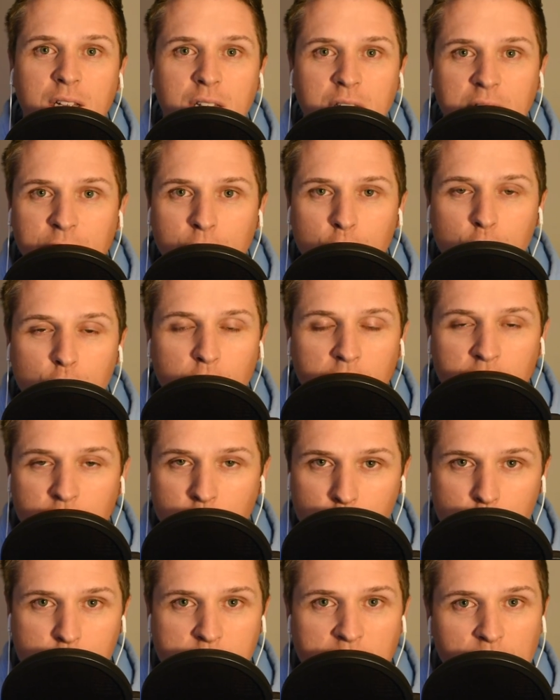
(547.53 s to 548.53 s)
in
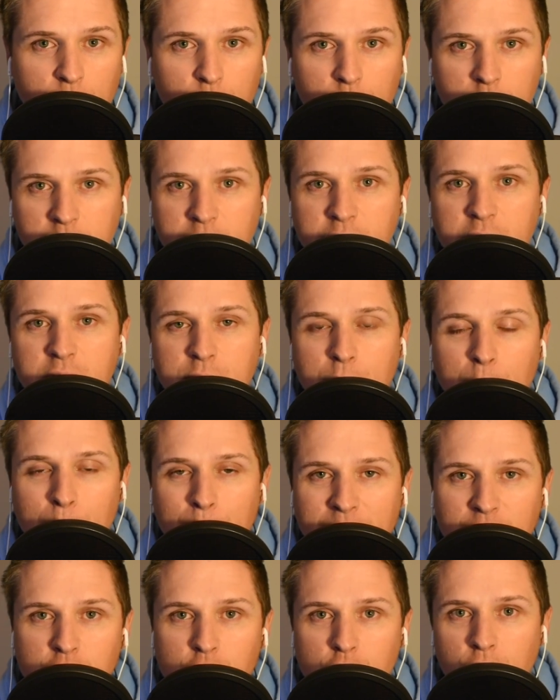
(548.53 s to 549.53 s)
your shallower leagues,
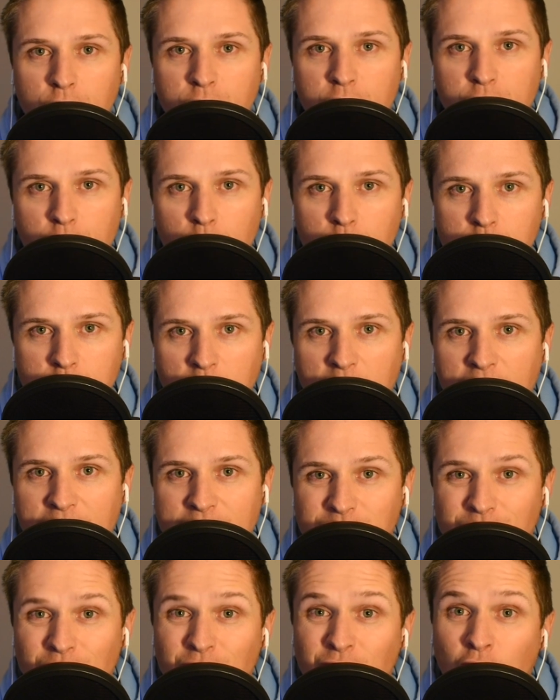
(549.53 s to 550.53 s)
make sure that those
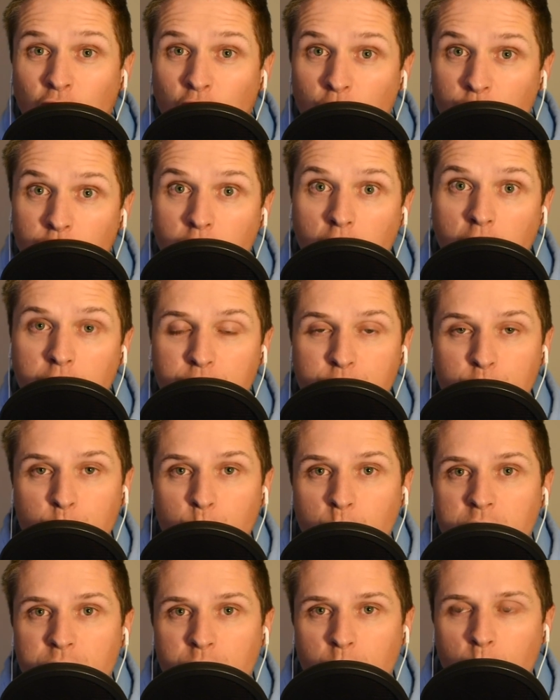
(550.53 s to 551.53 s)
guys are not on your
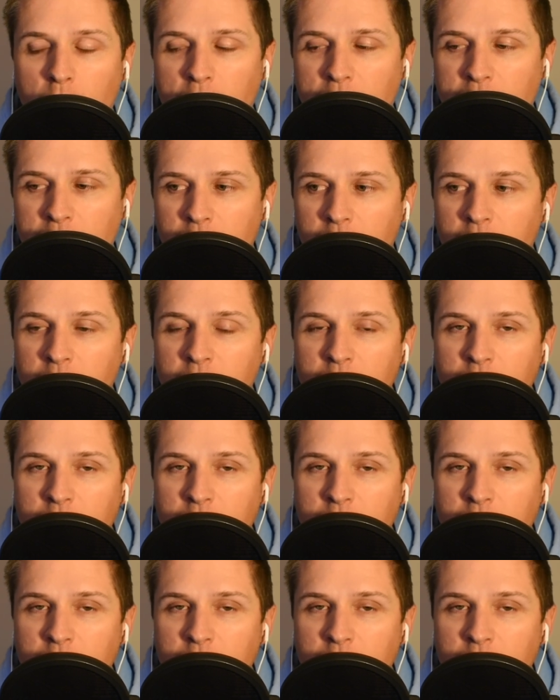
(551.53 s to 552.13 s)
waiver wire.